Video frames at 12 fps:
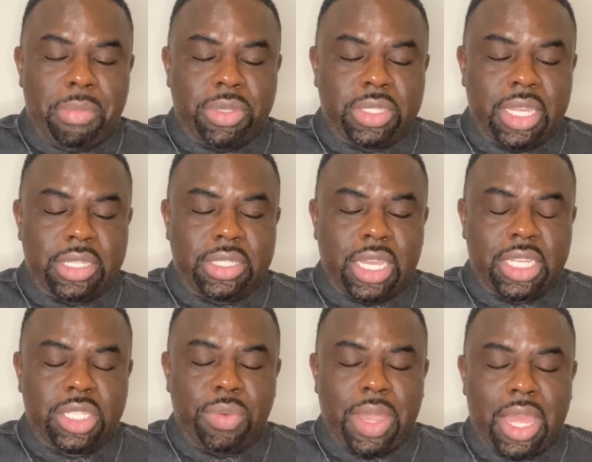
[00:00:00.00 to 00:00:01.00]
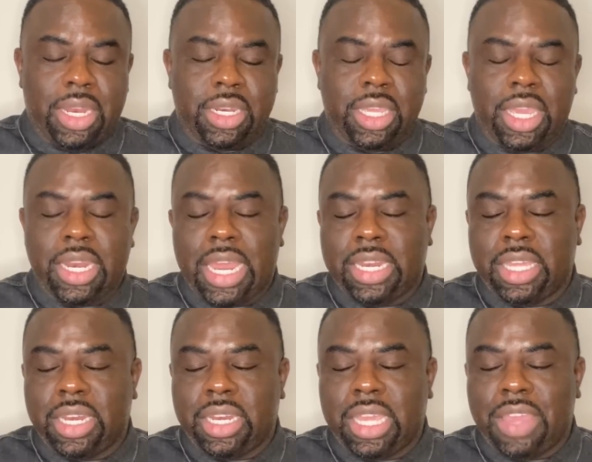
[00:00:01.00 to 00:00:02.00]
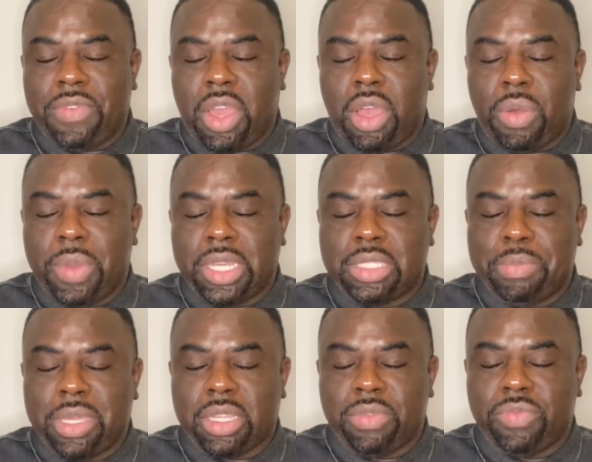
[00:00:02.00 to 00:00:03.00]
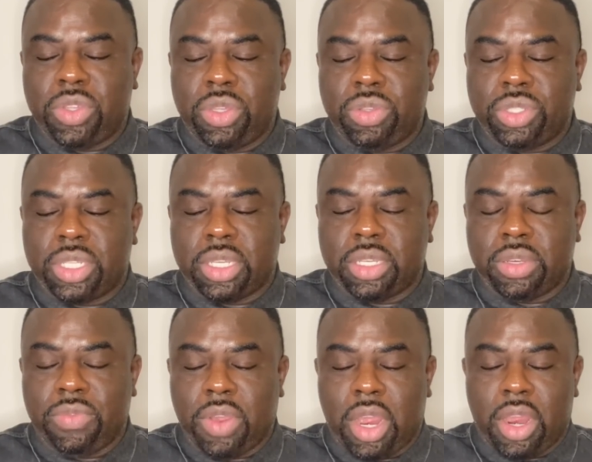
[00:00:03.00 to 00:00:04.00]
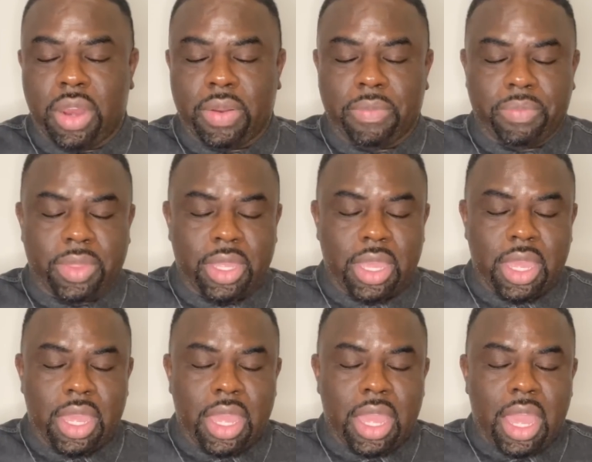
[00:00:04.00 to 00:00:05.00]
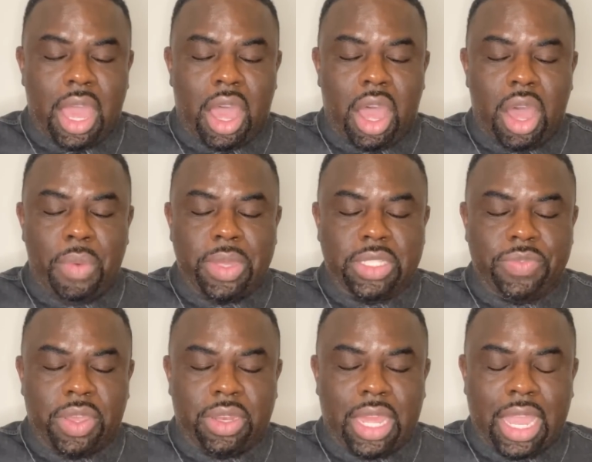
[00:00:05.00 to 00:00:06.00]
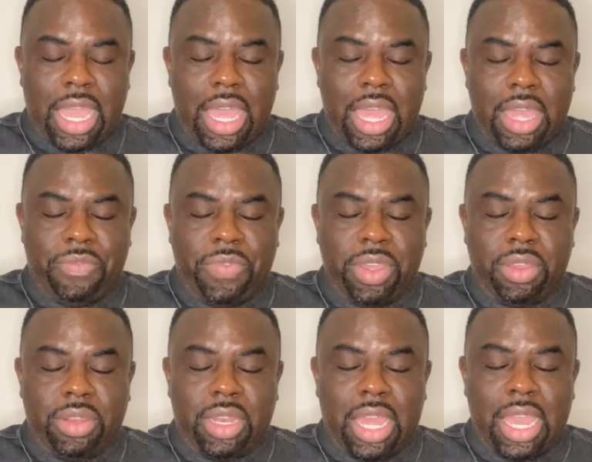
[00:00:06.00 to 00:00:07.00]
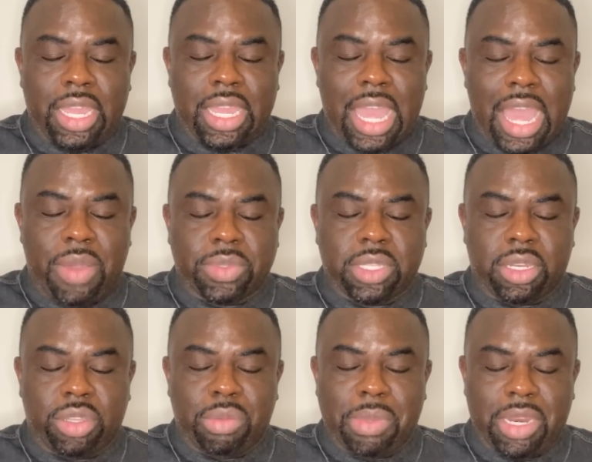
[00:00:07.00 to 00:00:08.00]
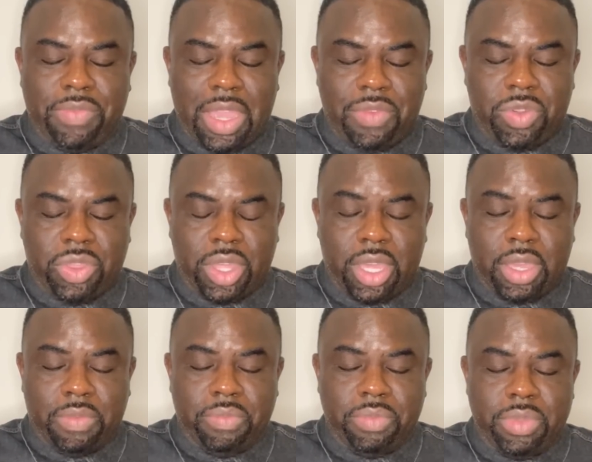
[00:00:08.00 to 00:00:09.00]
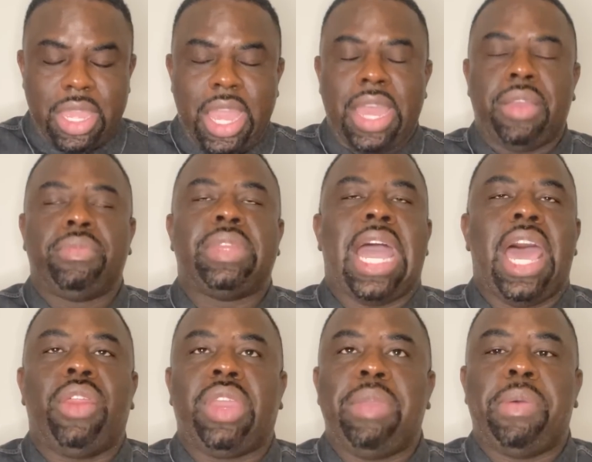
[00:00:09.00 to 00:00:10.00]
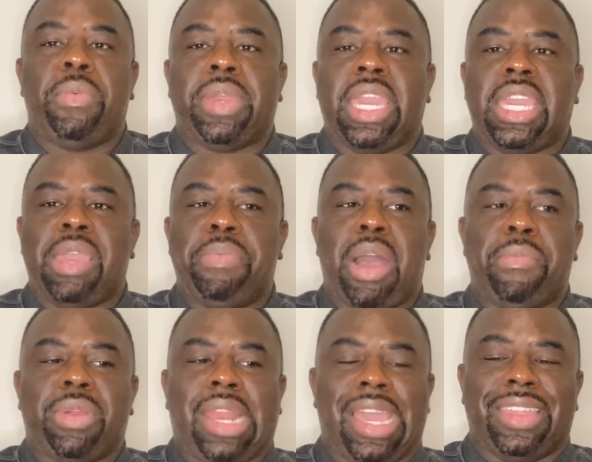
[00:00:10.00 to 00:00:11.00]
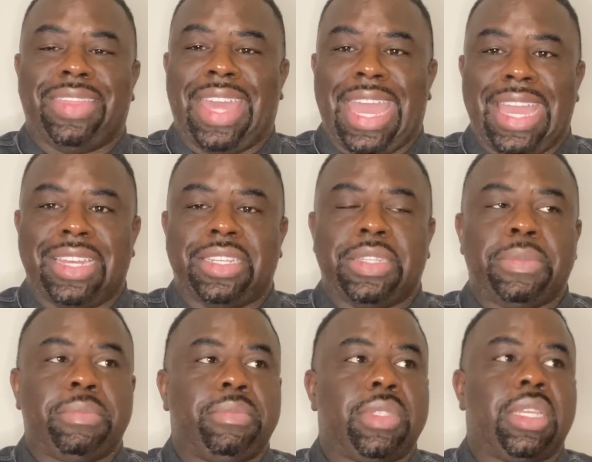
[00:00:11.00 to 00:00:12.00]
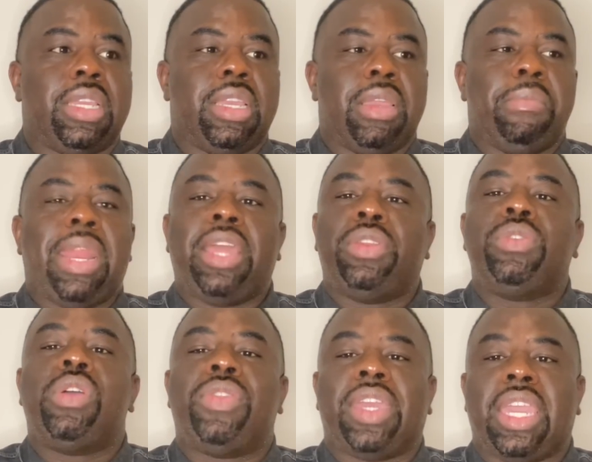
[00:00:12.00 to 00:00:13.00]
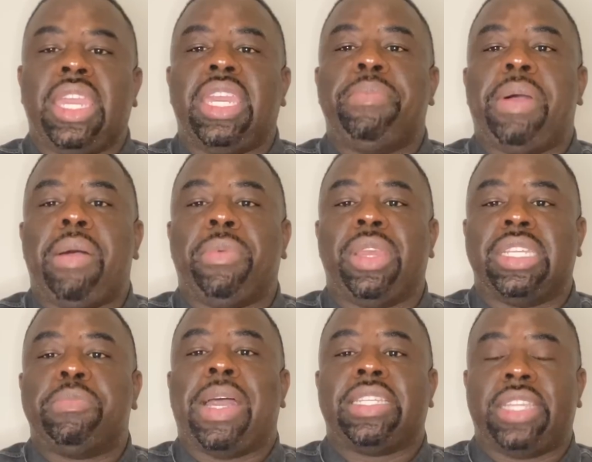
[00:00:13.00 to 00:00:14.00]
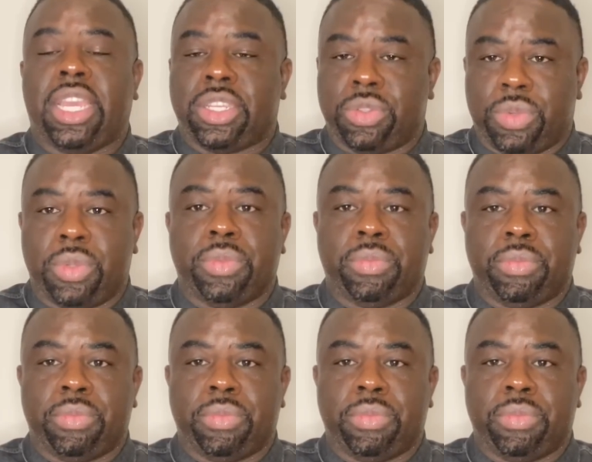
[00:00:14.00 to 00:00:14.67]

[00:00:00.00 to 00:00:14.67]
says sexuality and identity have always been confusion for her. I always felt like I was a little bit of everything. Now, I don't keep up with Keke Palmer like that. But I do know that Keke Palmer is bisexual.